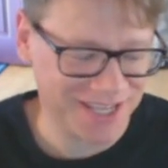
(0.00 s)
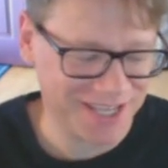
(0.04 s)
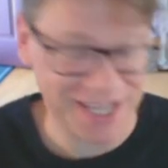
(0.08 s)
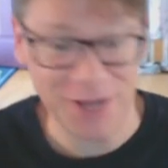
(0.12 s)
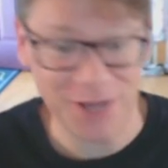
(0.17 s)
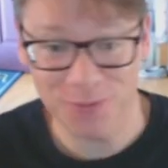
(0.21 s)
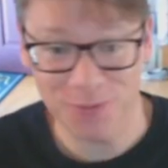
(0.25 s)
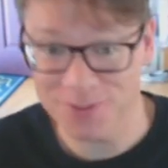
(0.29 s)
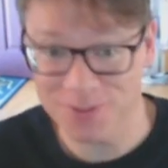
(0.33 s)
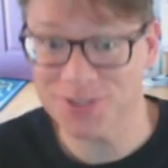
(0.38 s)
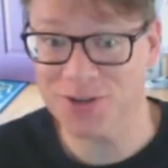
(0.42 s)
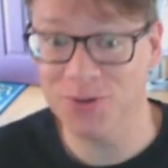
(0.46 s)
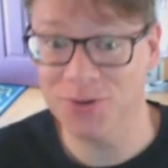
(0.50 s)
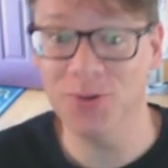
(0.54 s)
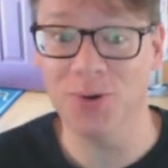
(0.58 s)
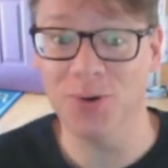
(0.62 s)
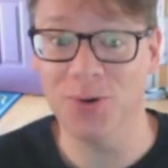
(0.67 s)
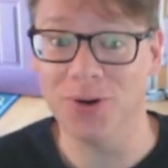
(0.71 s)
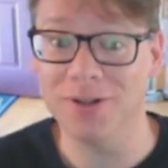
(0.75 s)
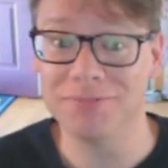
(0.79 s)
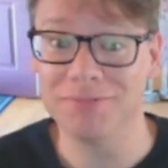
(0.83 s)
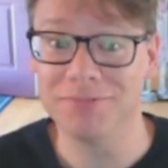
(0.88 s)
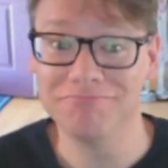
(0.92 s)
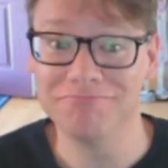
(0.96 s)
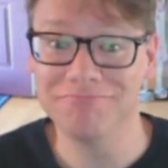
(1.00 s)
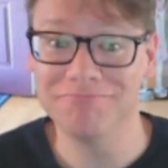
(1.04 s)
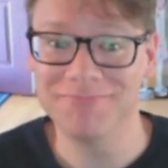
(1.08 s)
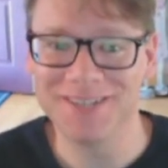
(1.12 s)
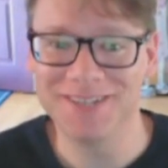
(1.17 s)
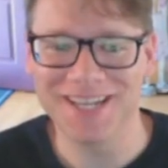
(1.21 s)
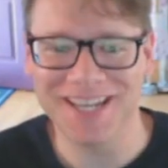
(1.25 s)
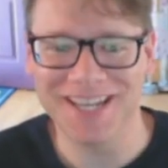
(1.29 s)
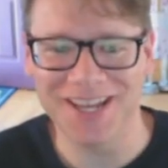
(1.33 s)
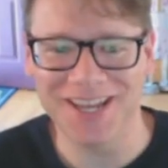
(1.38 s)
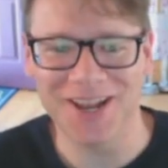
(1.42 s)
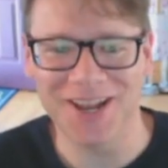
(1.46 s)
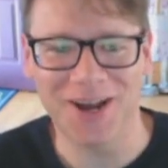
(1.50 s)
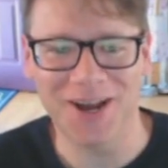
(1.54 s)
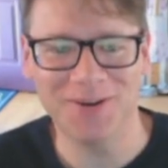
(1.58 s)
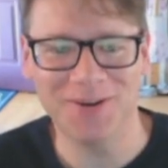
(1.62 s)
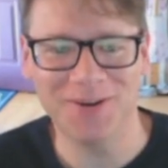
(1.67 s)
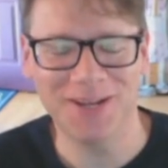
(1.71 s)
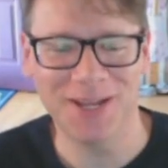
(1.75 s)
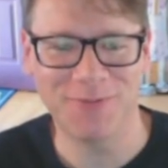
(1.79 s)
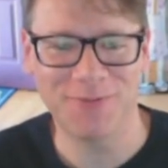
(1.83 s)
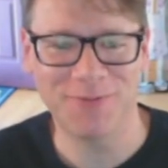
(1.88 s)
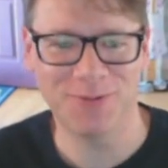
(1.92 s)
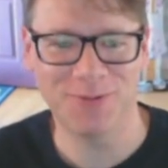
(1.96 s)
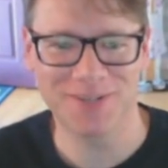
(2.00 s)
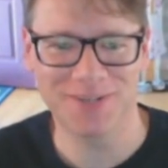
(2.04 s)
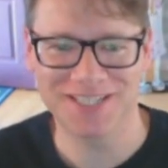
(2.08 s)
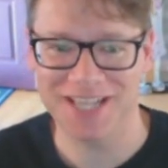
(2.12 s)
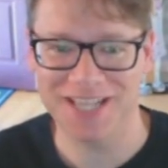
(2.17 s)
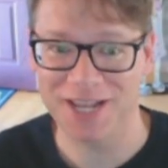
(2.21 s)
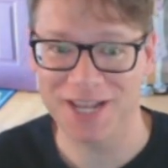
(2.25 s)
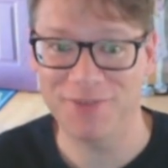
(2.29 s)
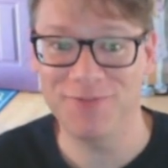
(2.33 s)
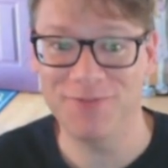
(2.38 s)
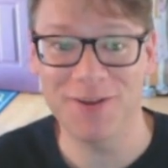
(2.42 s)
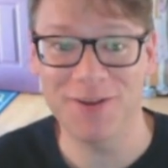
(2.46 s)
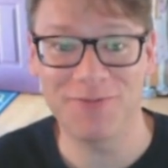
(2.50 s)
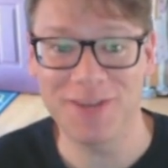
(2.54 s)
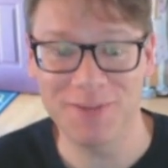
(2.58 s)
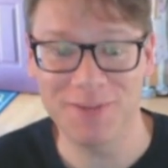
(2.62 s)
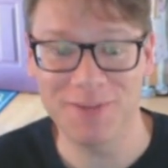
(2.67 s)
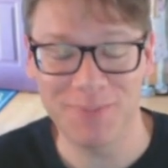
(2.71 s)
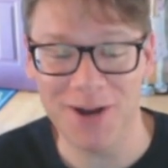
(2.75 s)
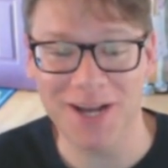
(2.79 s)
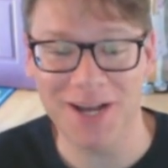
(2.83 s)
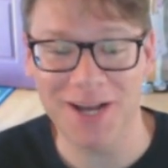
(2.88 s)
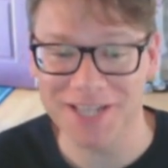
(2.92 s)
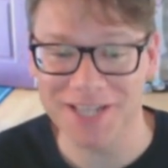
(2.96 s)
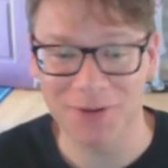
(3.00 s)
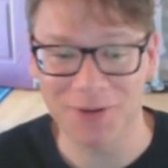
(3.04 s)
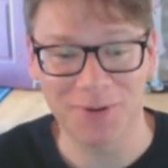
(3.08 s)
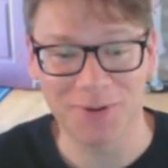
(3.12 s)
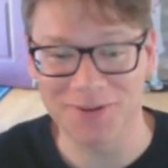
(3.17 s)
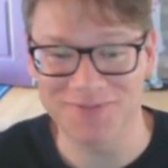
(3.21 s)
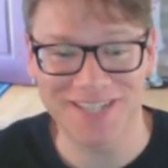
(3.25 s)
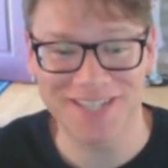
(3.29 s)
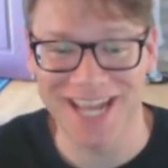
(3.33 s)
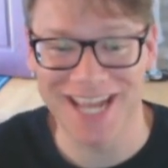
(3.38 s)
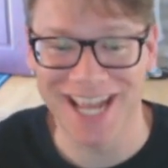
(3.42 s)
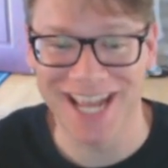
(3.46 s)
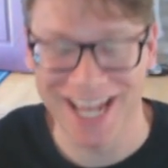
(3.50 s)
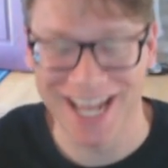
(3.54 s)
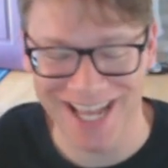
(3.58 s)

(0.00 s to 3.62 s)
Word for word: it was cool. Yeah. You know, if it was like 50 bucks, I would have